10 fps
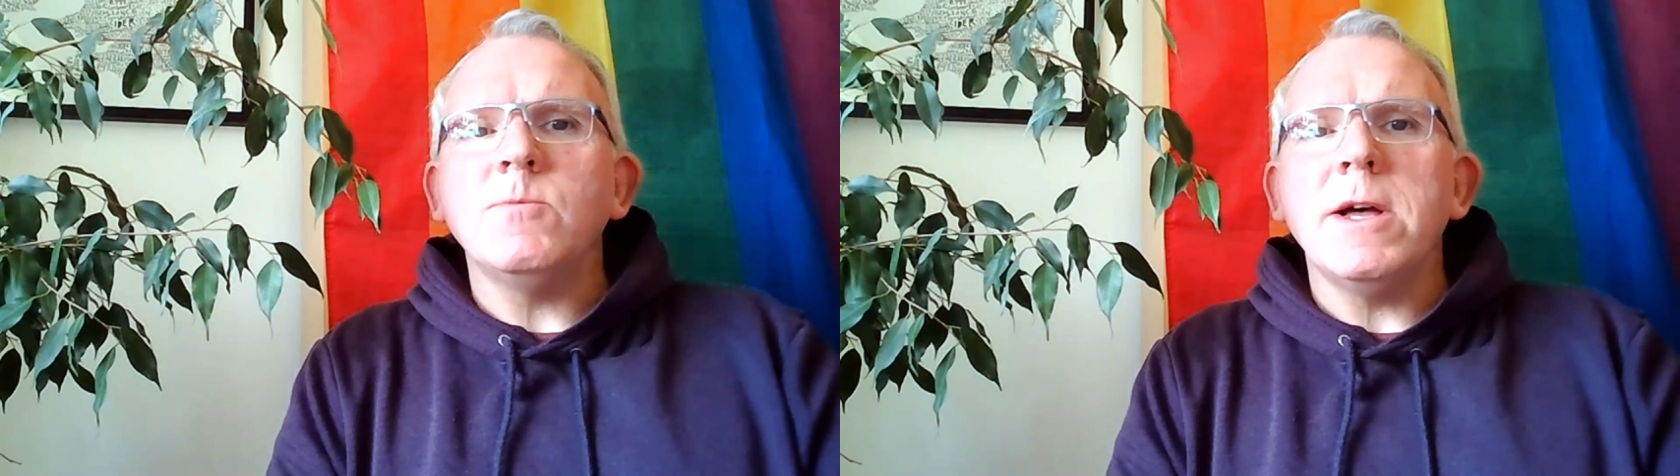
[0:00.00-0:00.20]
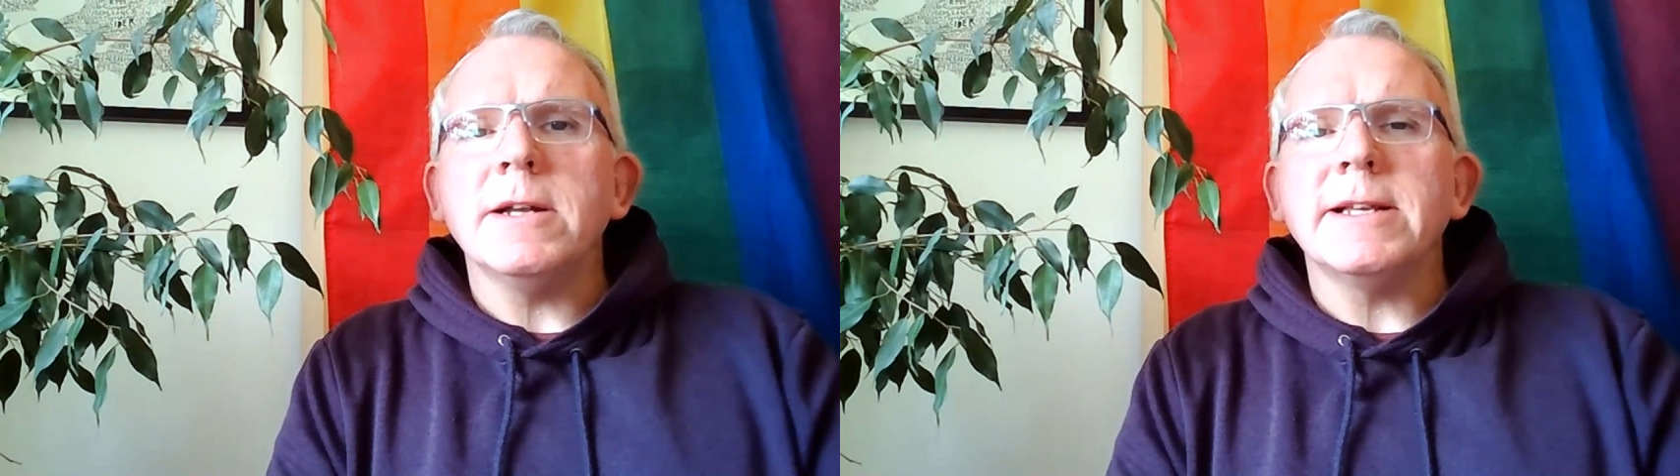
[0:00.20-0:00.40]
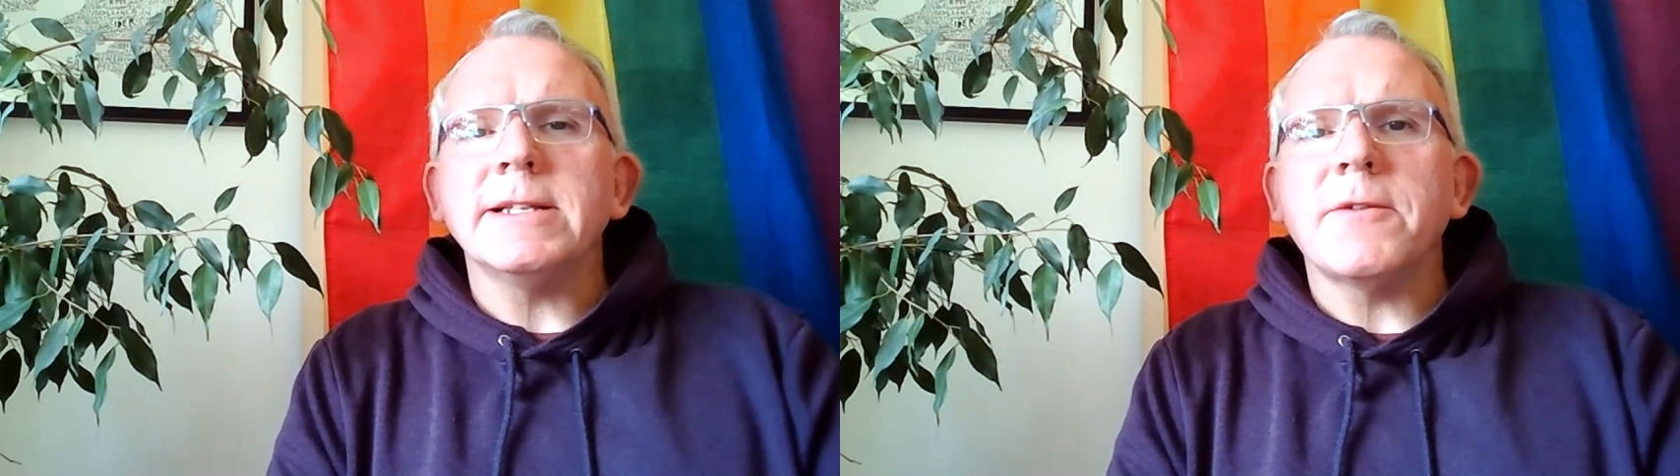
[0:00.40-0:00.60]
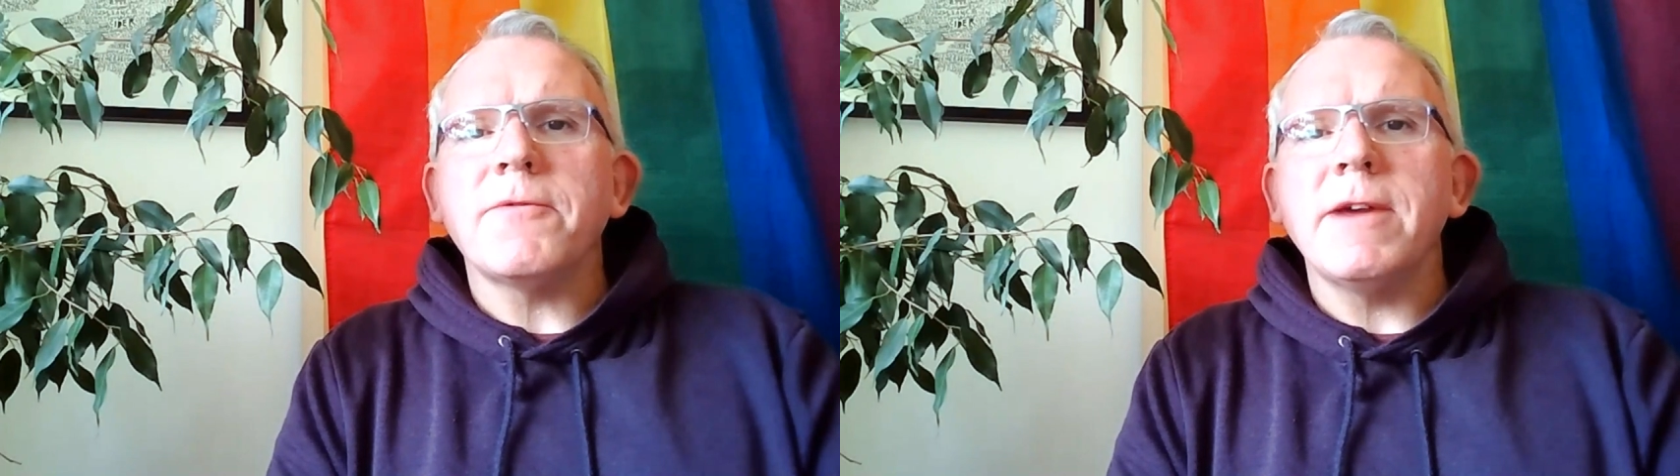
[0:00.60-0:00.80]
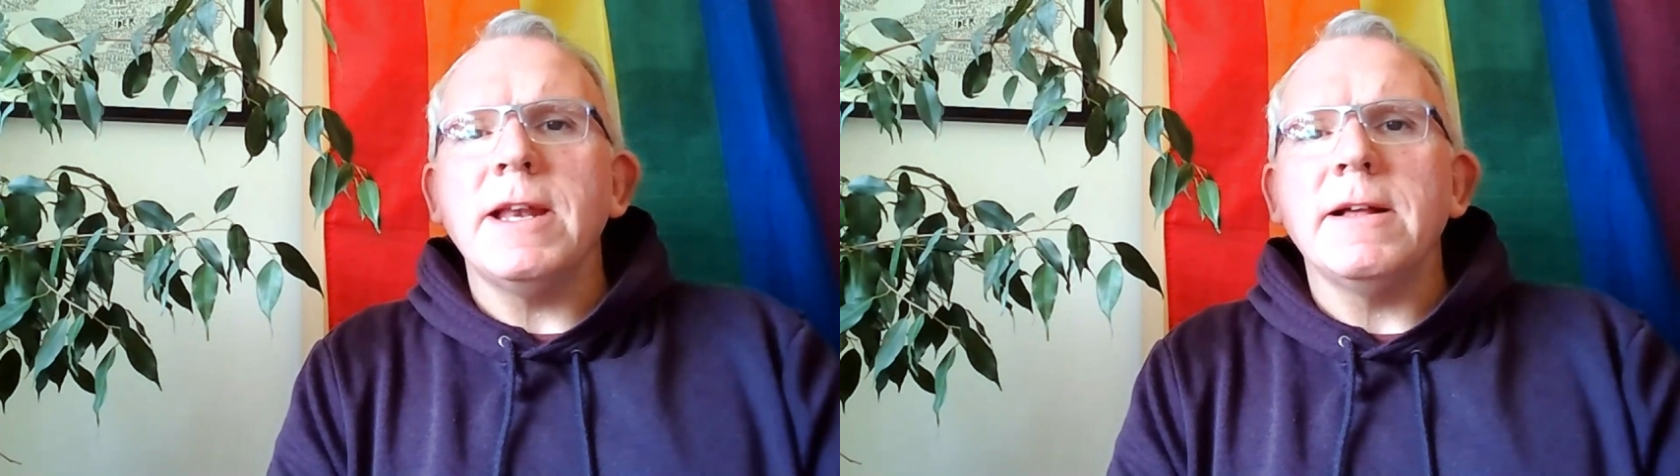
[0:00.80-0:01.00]
worked as a
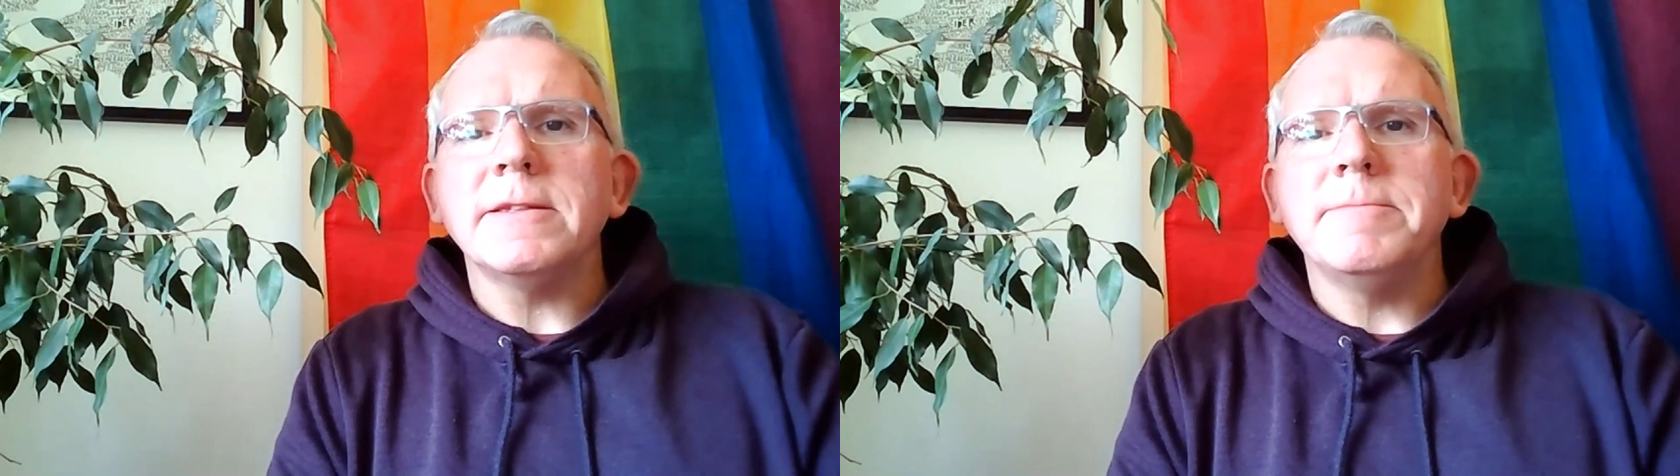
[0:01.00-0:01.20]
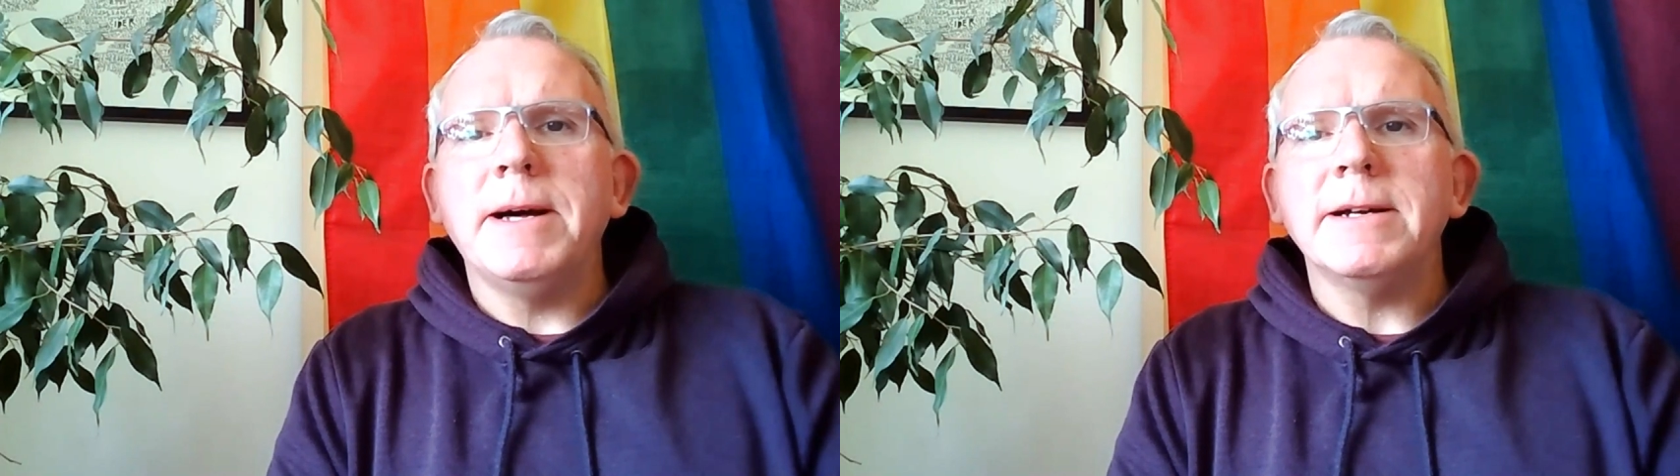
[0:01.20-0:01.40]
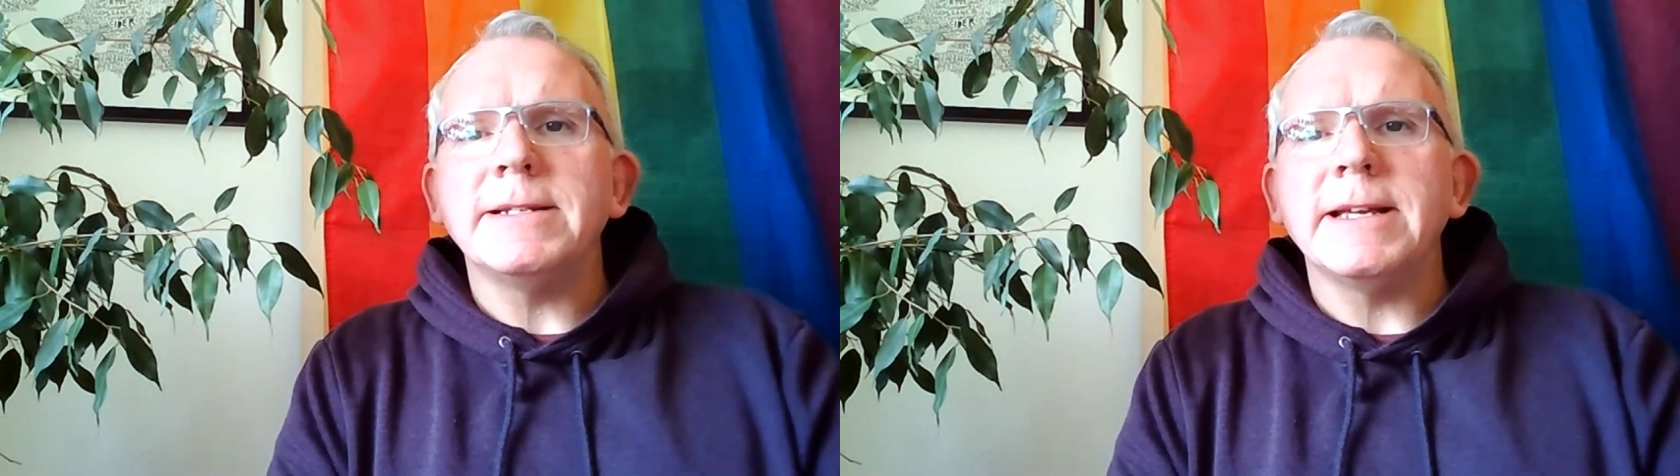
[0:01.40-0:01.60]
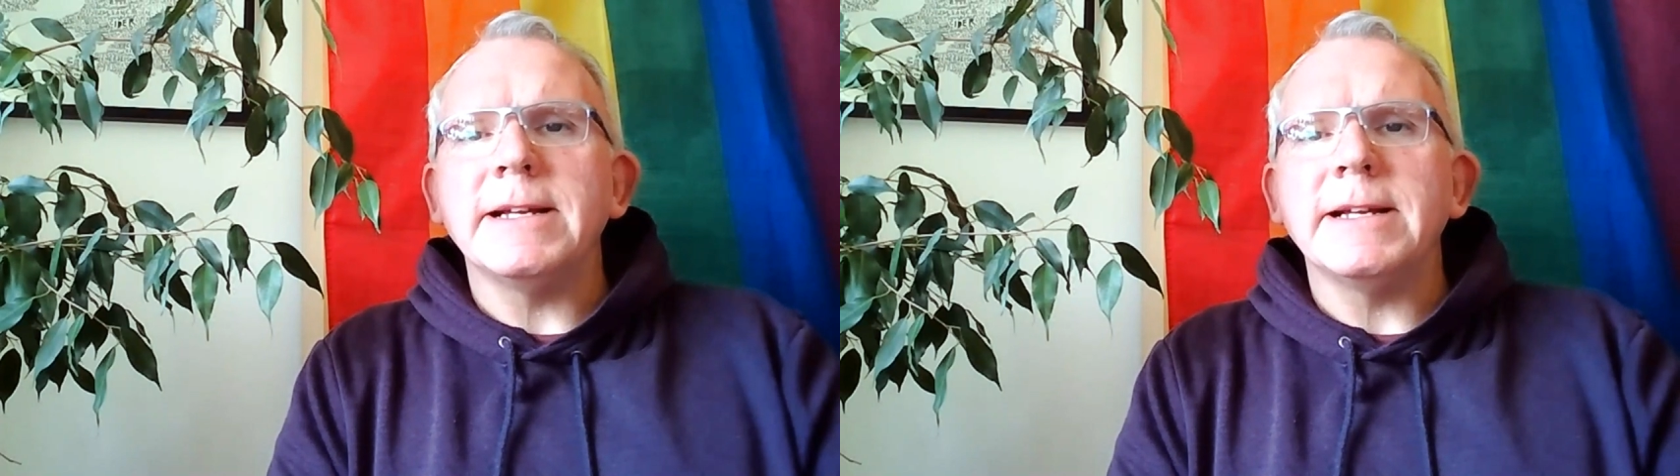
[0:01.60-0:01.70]
freelance marketing